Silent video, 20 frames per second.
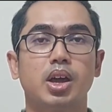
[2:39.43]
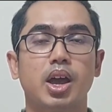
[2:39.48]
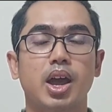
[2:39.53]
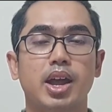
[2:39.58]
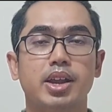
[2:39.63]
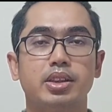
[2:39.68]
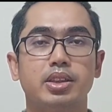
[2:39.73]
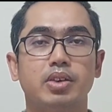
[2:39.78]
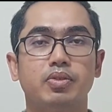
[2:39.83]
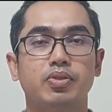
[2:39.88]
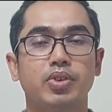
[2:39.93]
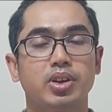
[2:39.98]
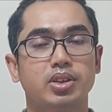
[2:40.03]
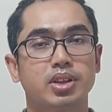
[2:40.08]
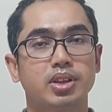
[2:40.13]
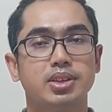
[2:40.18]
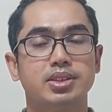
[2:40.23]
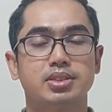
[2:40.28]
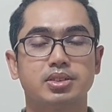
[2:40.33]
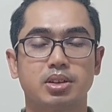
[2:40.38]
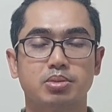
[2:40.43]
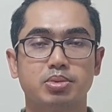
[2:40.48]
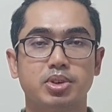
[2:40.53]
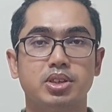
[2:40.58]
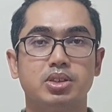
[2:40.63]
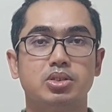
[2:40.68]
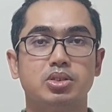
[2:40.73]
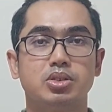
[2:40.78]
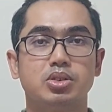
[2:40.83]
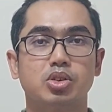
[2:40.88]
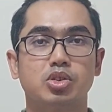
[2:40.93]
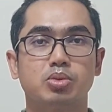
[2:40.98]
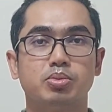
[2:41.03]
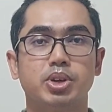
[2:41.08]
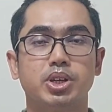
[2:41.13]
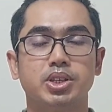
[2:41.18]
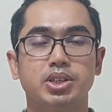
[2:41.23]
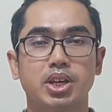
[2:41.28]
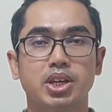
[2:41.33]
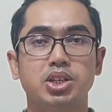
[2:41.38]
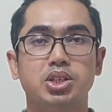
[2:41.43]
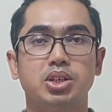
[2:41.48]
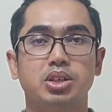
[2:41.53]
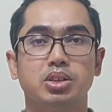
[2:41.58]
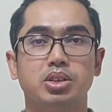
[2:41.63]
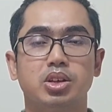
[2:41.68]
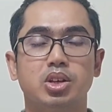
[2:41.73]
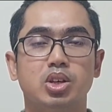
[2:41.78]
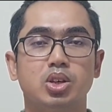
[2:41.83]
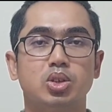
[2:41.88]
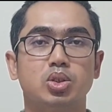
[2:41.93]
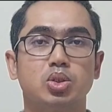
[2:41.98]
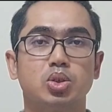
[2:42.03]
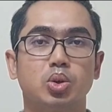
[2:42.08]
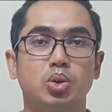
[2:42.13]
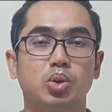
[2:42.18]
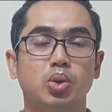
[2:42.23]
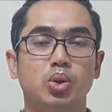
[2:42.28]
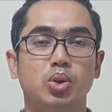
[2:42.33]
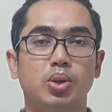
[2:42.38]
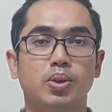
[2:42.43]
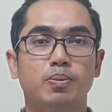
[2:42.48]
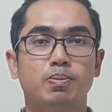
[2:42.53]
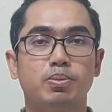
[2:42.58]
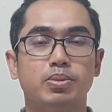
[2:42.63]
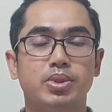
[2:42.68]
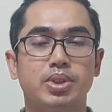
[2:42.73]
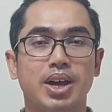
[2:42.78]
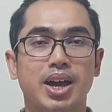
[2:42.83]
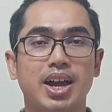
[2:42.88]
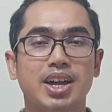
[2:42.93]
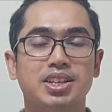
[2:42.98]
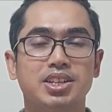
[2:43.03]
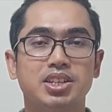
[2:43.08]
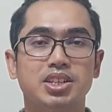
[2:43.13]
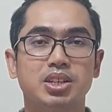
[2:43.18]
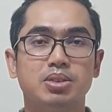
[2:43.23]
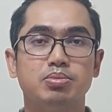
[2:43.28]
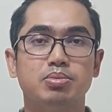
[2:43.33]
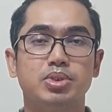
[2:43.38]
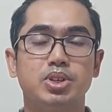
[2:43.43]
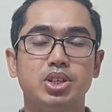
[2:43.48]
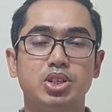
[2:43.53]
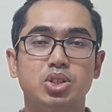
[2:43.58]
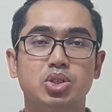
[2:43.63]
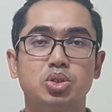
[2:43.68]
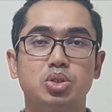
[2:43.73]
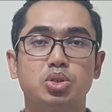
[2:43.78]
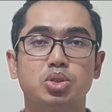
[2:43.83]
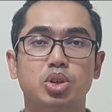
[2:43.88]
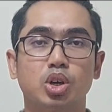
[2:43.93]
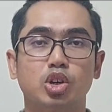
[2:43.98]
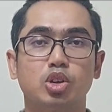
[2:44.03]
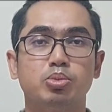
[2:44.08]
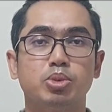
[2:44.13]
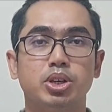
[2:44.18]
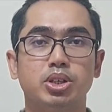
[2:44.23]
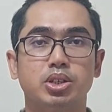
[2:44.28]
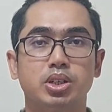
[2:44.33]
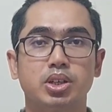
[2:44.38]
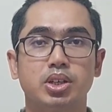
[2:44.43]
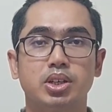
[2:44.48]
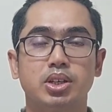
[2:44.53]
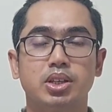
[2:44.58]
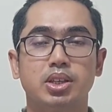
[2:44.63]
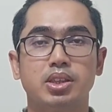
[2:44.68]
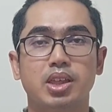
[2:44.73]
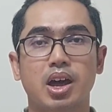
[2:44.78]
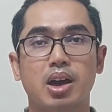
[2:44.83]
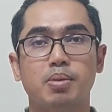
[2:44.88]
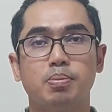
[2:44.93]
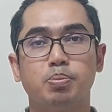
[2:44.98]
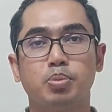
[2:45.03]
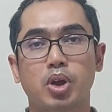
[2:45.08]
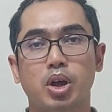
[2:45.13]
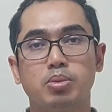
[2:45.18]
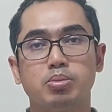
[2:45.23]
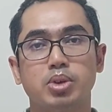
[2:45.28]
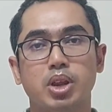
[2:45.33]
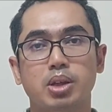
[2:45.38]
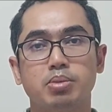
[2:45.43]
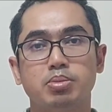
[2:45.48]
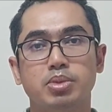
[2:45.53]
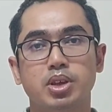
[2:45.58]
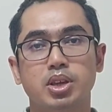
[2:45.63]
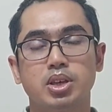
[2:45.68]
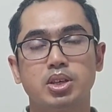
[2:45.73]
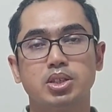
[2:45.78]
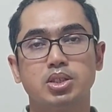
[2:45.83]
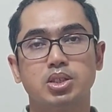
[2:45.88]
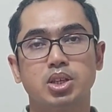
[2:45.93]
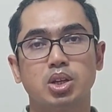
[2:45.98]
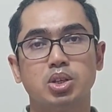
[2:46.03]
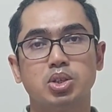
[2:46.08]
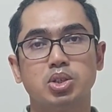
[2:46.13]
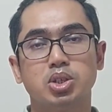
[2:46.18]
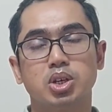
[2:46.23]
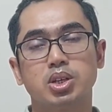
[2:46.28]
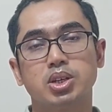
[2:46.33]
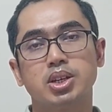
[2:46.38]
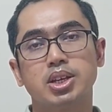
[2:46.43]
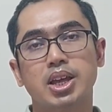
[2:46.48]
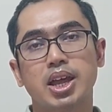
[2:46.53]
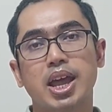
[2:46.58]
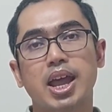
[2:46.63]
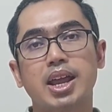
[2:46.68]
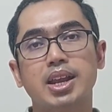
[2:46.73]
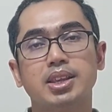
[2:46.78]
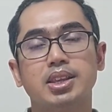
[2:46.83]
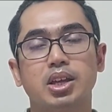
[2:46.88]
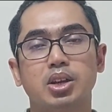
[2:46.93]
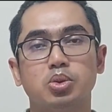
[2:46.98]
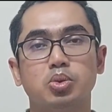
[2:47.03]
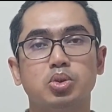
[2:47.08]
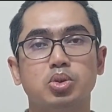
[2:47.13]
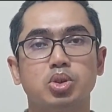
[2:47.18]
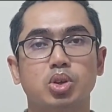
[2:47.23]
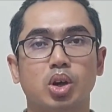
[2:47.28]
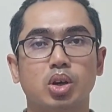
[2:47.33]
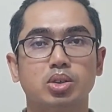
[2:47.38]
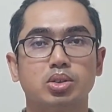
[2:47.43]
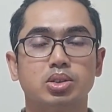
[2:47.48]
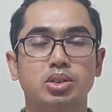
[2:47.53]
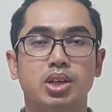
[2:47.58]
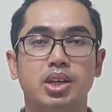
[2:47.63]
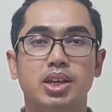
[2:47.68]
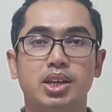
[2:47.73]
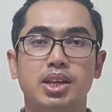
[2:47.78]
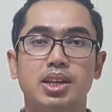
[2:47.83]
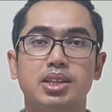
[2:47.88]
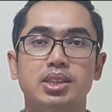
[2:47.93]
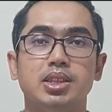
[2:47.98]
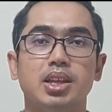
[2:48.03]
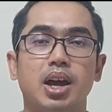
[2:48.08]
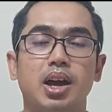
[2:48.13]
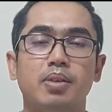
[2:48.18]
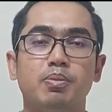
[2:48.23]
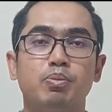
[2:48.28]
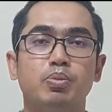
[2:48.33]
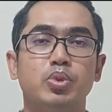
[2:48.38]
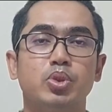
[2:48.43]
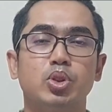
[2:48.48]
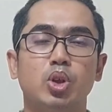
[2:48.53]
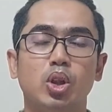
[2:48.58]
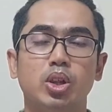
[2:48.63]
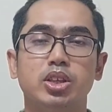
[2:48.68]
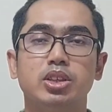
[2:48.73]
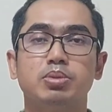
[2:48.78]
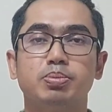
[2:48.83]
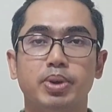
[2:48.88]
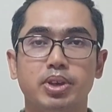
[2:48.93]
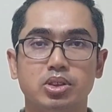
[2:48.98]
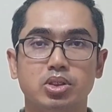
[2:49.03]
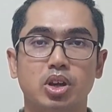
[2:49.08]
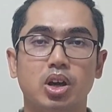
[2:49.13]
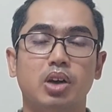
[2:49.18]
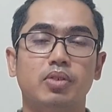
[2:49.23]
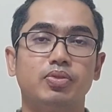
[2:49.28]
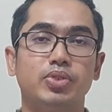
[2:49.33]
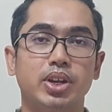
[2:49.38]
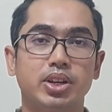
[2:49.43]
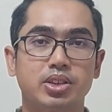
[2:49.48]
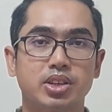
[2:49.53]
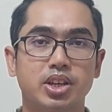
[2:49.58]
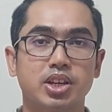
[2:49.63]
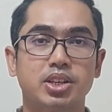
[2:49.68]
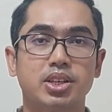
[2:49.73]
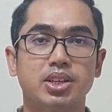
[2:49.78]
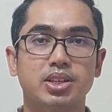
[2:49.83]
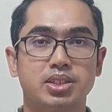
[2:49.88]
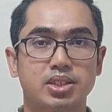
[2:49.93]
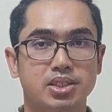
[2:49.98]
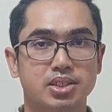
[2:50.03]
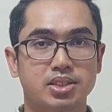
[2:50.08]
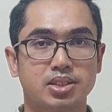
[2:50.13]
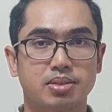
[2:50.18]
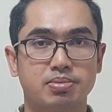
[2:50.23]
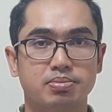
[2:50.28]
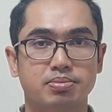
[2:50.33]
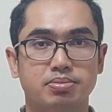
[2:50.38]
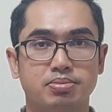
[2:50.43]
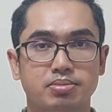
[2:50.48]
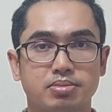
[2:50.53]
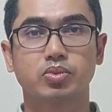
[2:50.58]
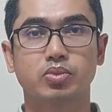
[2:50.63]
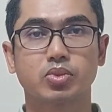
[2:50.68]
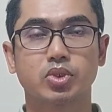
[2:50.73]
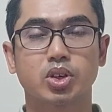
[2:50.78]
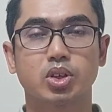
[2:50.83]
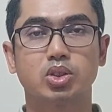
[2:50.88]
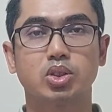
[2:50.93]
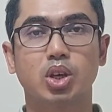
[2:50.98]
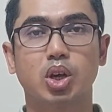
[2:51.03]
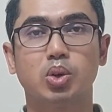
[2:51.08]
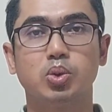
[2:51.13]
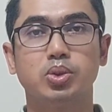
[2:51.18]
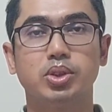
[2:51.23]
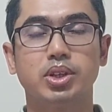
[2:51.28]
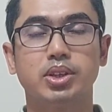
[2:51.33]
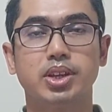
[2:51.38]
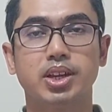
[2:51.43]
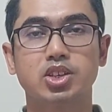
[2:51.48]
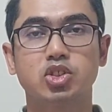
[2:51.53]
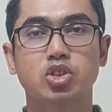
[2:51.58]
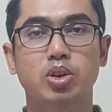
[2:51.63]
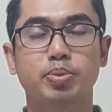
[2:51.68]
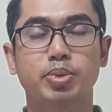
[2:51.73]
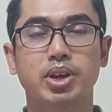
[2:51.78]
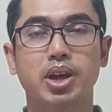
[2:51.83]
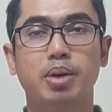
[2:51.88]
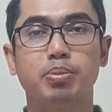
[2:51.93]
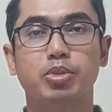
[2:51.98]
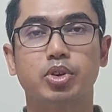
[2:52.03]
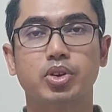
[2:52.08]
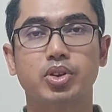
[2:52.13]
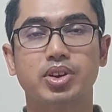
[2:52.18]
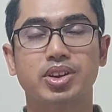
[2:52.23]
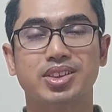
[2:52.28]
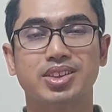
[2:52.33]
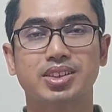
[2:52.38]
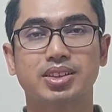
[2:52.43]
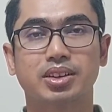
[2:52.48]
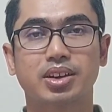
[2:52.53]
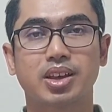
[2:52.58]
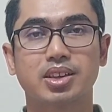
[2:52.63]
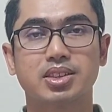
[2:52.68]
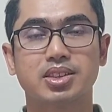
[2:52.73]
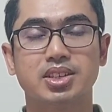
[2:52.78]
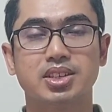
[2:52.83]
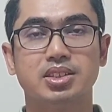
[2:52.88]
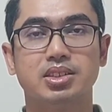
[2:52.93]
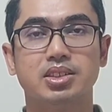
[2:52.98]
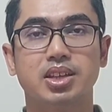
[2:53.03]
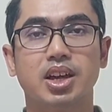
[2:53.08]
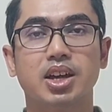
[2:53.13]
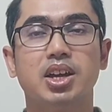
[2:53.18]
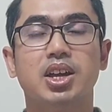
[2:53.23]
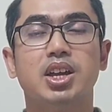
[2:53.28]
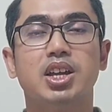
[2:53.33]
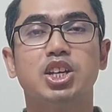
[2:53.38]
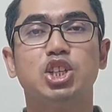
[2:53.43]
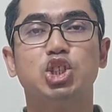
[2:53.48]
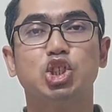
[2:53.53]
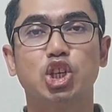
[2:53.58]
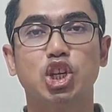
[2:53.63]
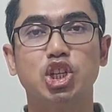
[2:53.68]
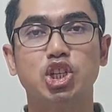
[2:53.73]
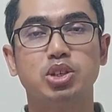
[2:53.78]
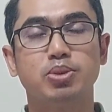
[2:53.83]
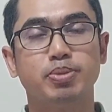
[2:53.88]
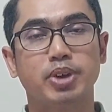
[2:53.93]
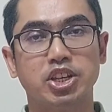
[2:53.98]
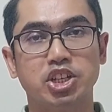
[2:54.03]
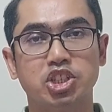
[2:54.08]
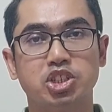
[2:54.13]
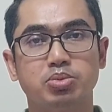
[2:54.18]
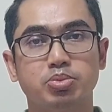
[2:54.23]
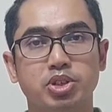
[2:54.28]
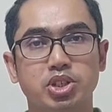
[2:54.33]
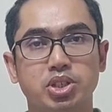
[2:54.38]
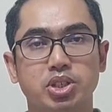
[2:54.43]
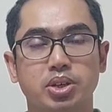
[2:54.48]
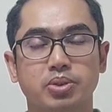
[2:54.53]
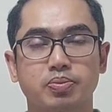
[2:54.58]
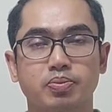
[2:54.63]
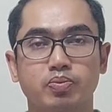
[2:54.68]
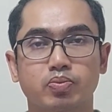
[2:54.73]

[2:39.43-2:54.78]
And the final step is documentation. So the IT team needs to document the problem, solution, and the root cause in the knowledge base of the ticketing system. So the next topic I'm going to discuss is the change management.